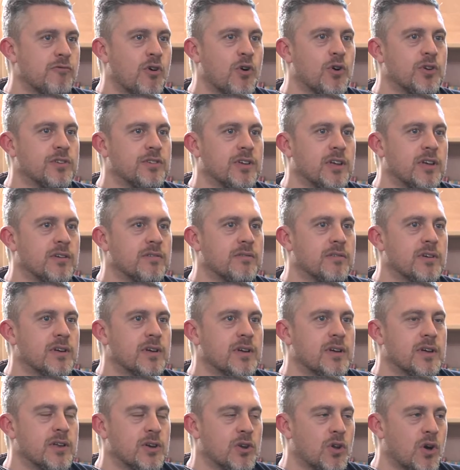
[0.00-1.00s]
writing.
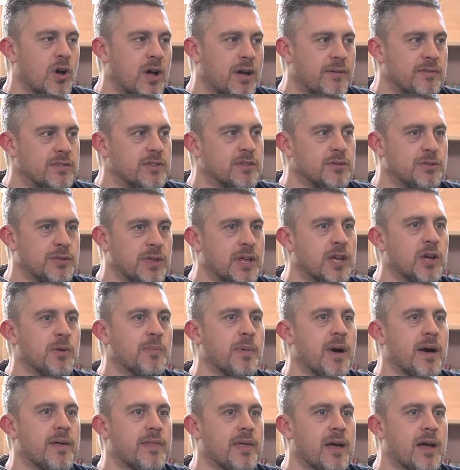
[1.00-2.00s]
Not having to think
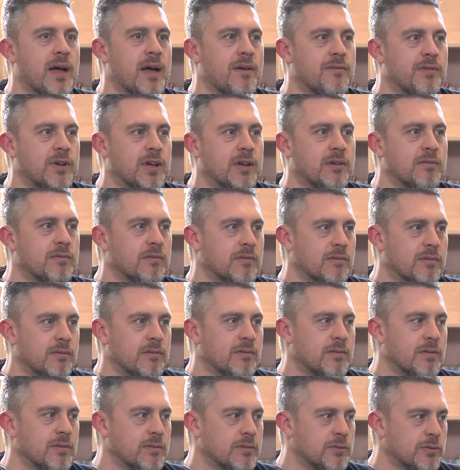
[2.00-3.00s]
about that, having
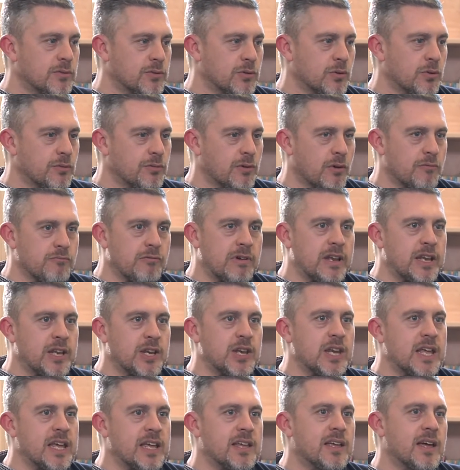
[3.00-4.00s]
sort of like really
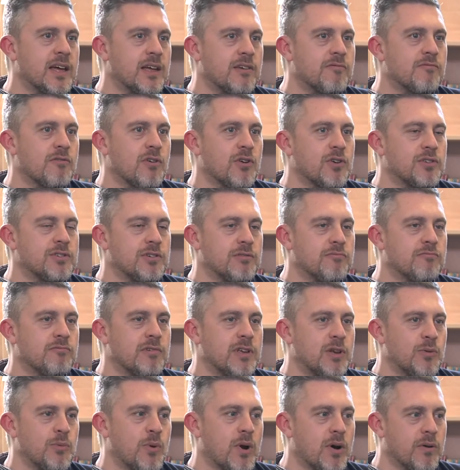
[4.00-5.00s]
neat handwriting,
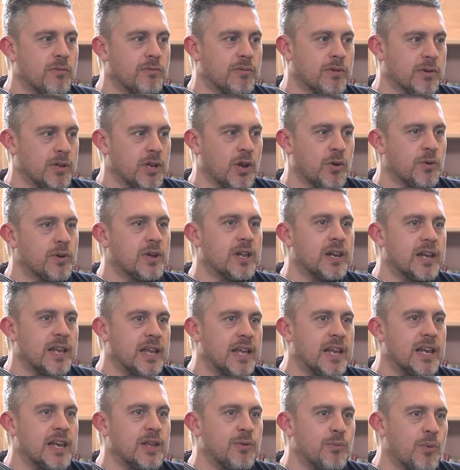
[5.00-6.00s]
really well,
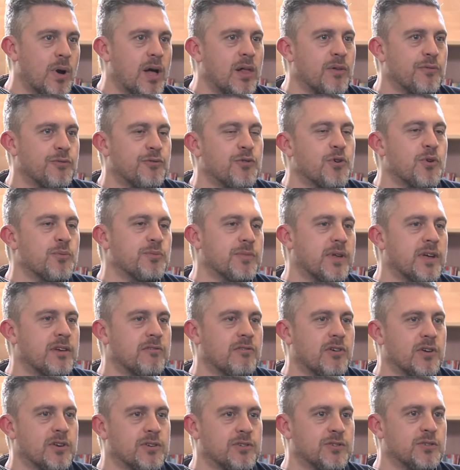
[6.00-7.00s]
clearly well-formed
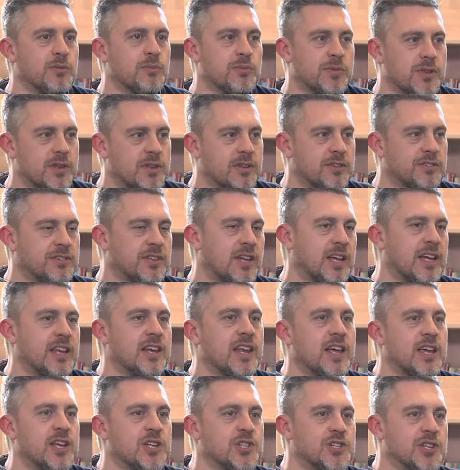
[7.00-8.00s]
handwriting, something that's second
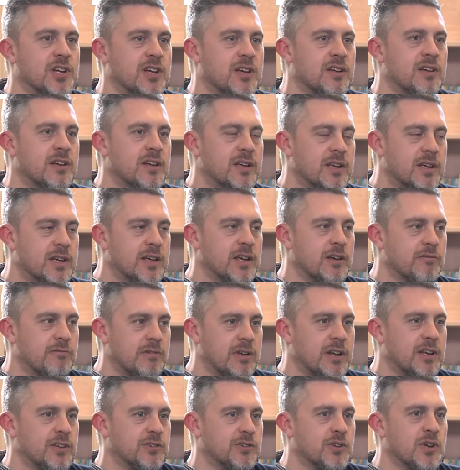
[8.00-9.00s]
nature, it
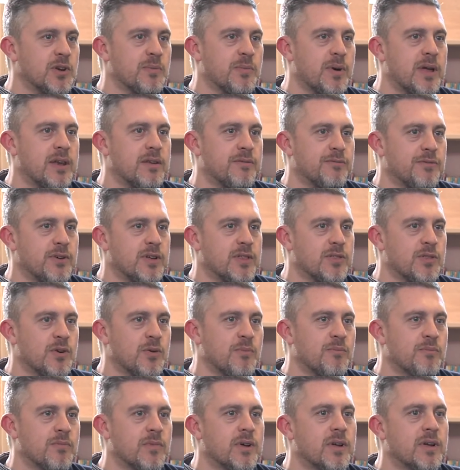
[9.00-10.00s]
really is going to benefit
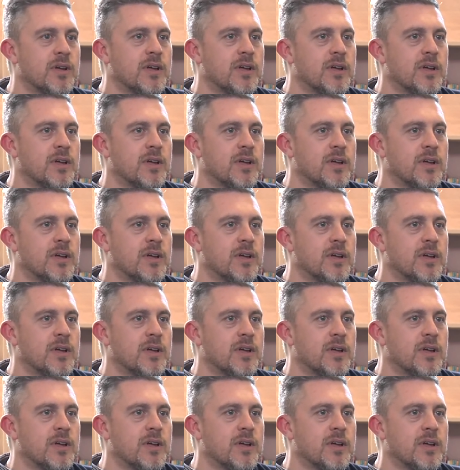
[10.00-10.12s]
them,